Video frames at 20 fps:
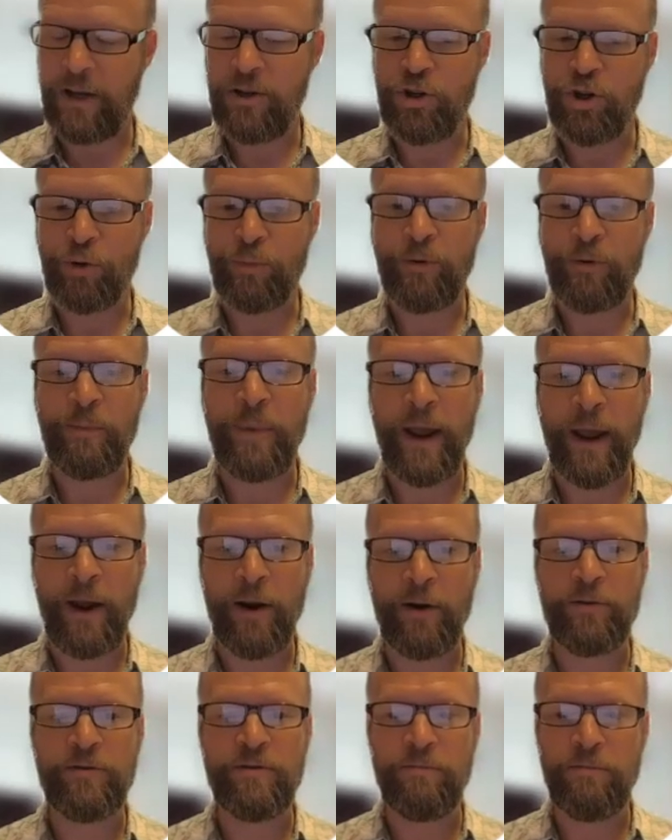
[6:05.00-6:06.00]
and you're
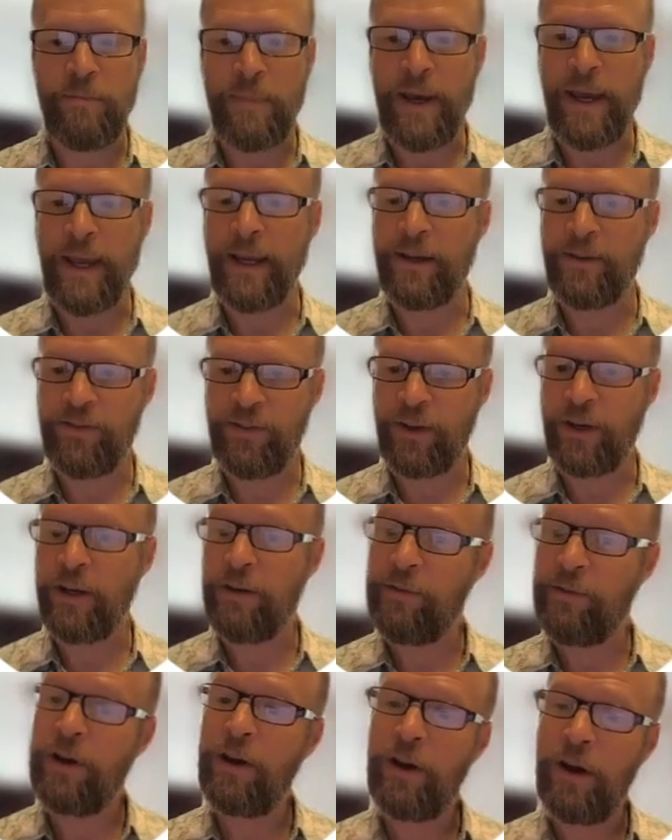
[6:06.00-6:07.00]
prepared to make a
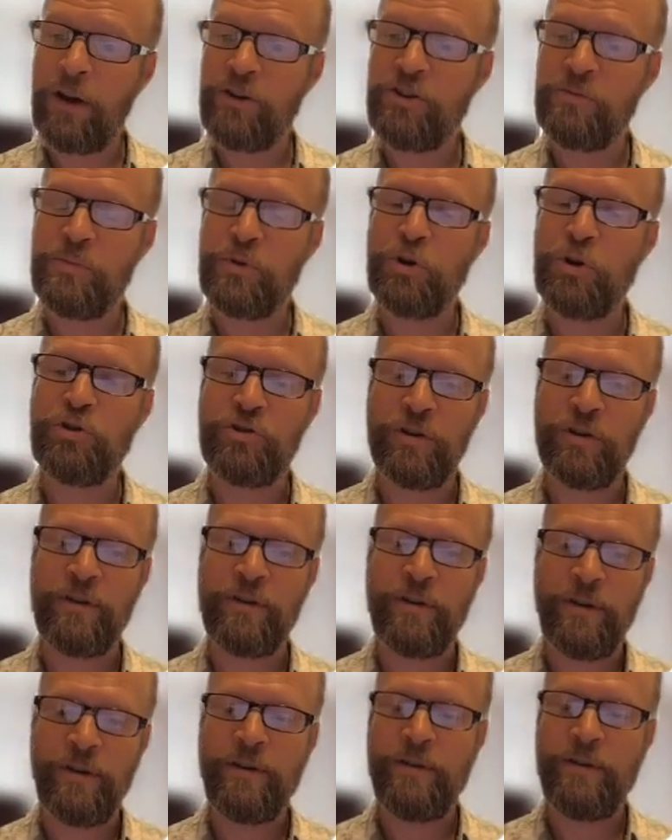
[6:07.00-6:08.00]
significant
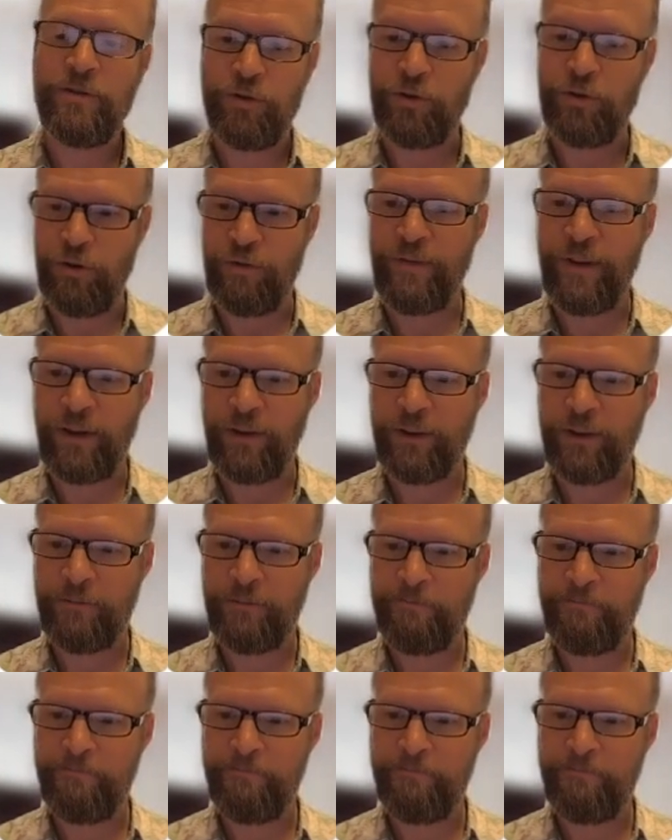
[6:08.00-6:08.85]
contribution to your field.